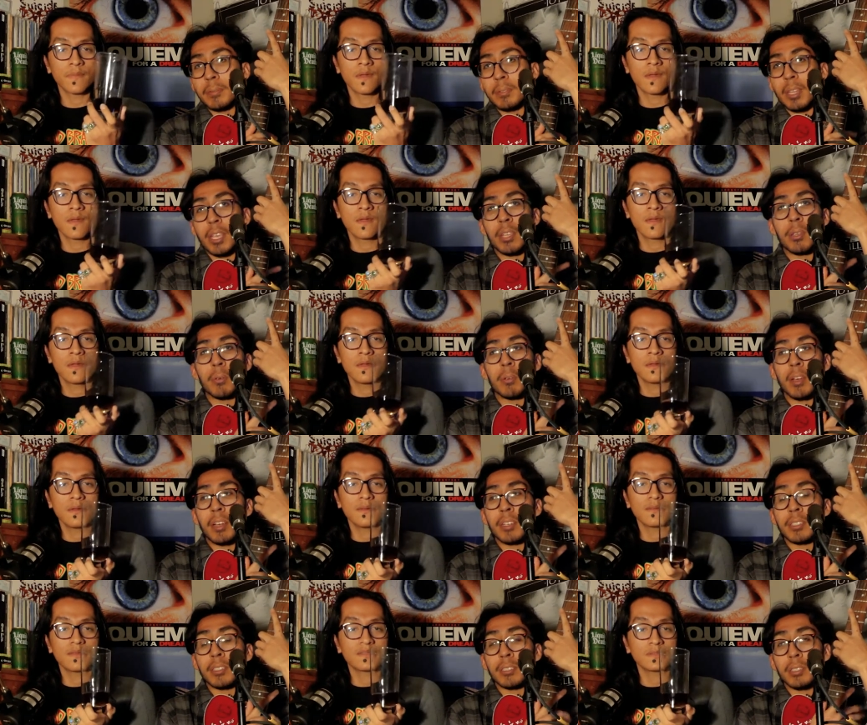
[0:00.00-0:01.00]
Speaker 1: Thank you
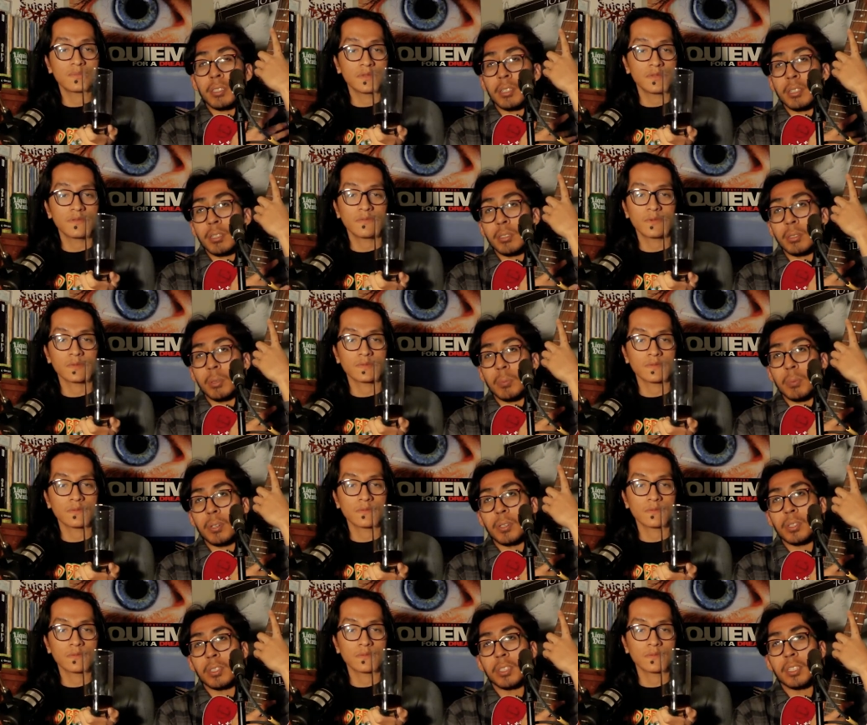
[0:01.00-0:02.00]
guys this has been this so
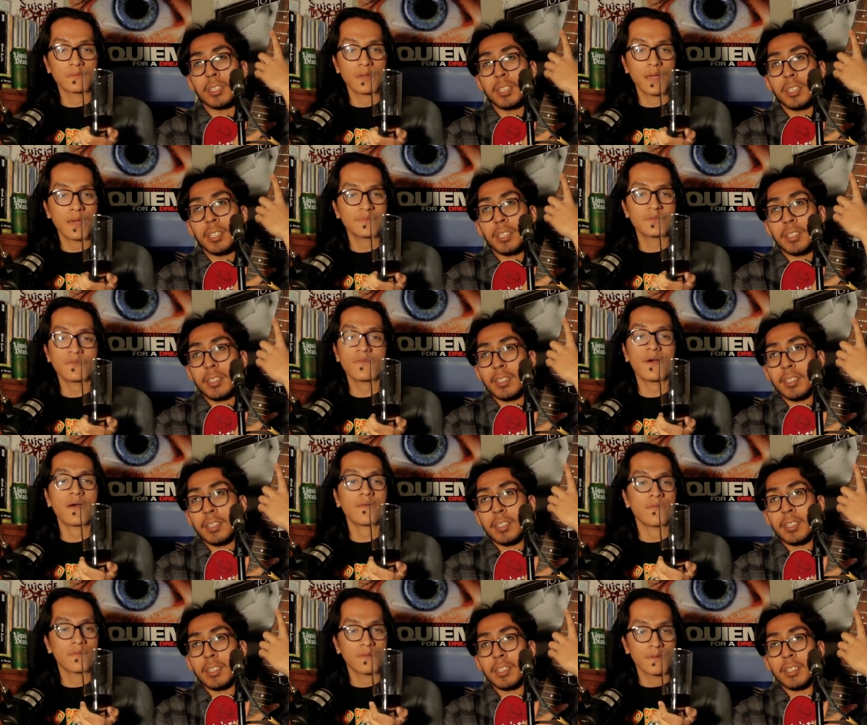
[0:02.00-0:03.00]
much.
Speaker 2: Episode
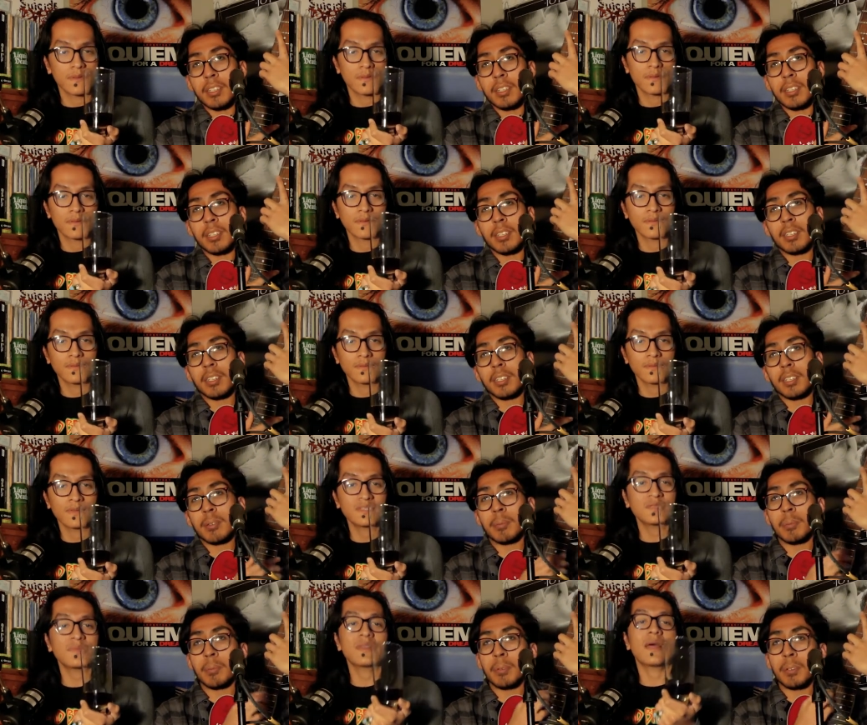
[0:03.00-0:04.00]
five.
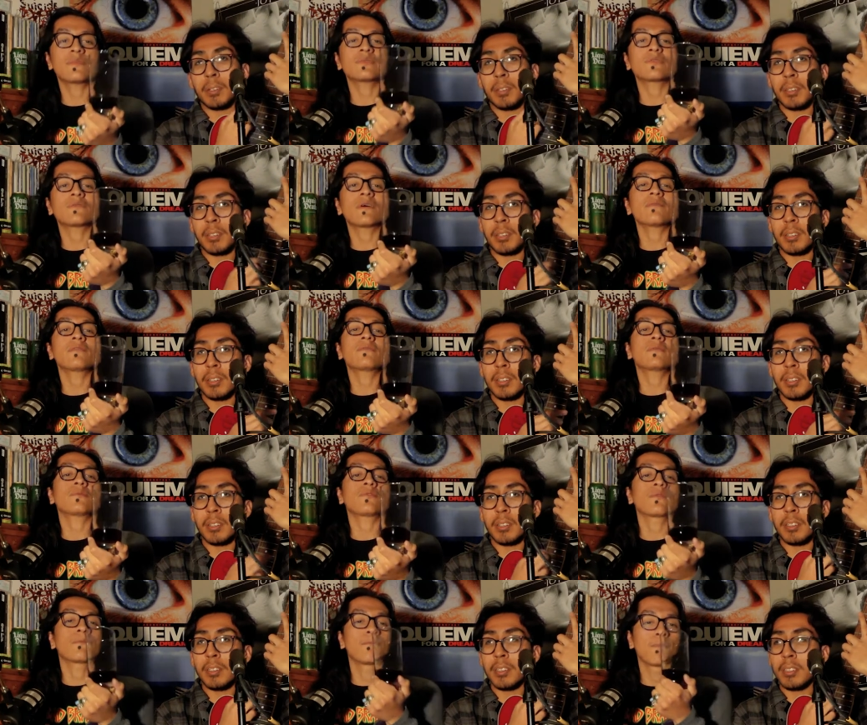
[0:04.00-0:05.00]
This has been episode five of the film